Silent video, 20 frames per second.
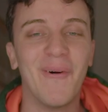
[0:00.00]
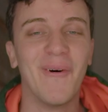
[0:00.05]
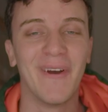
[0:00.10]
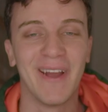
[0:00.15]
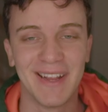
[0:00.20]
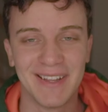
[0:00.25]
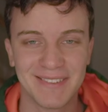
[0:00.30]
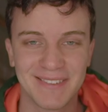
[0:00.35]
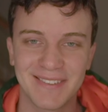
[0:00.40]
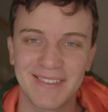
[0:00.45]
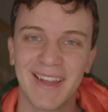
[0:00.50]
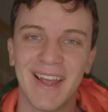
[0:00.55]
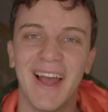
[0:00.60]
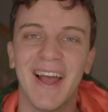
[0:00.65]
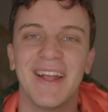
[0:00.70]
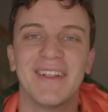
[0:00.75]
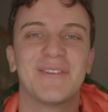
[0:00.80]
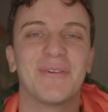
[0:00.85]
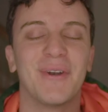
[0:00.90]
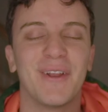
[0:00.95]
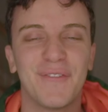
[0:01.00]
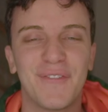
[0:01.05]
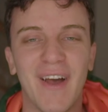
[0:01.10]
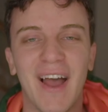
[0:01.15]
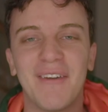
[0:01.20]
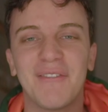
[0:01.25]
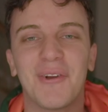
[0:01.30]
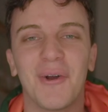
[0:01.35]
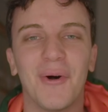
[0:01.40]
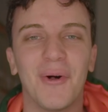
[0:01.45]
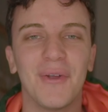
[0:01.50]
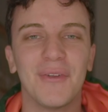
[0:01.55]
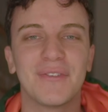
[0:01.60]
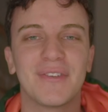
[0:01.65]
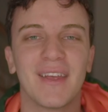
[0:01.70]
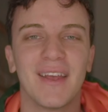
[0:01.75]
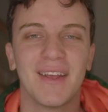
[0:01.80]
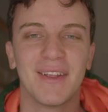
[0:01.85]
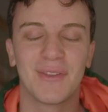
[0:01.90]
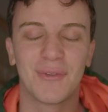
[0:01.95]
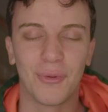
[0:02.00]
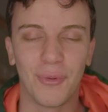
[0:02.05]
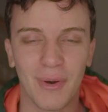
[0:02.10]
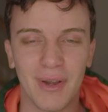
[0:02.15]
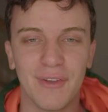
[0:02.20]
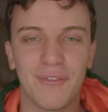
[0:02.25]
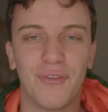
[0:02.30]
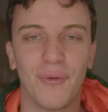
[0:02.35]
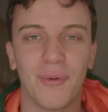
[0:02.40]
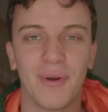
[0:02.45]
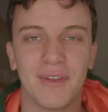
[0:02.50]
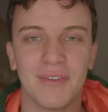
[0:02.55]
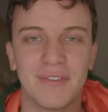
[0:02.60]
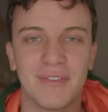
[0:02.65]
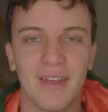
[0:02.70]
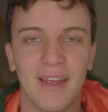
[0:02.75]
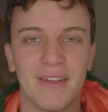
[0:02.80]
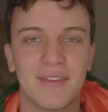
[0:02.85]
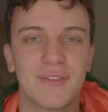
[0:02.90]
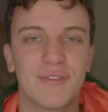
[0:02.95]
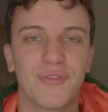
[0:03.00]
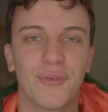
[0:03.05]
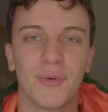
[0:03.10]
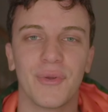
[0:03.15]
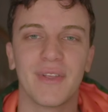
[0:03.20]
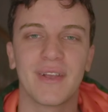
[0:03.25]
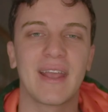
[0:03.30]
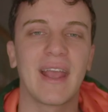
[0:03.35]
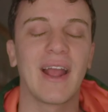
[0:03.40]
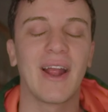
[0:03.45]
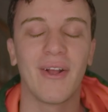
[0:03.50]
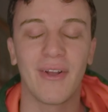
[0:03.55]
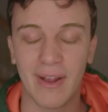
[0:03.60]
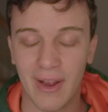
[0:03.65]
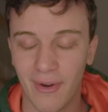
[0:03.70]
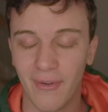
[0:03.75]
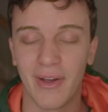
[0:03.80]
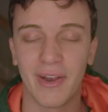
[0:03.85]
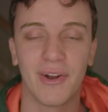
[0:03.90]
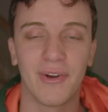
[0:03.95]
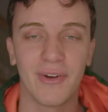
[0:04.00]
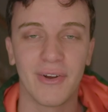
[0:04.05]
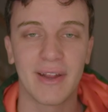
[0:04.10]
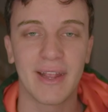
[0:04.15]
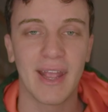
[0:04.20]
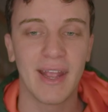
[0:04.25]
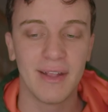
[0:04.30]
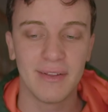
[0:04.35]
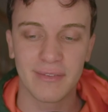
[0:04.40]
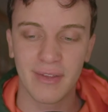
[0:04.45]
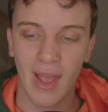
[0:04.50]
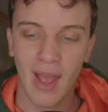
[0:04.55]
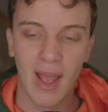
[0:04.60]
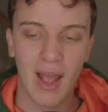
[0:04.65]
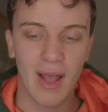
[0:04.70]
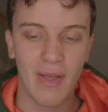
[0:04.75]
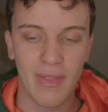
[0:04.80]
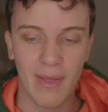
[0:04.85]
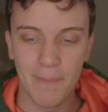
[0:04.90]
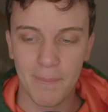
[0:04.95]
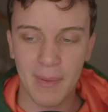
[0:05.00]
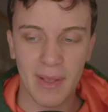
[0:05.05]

points, 25 goals, 24 assists for the Carolina Hurricanes. And then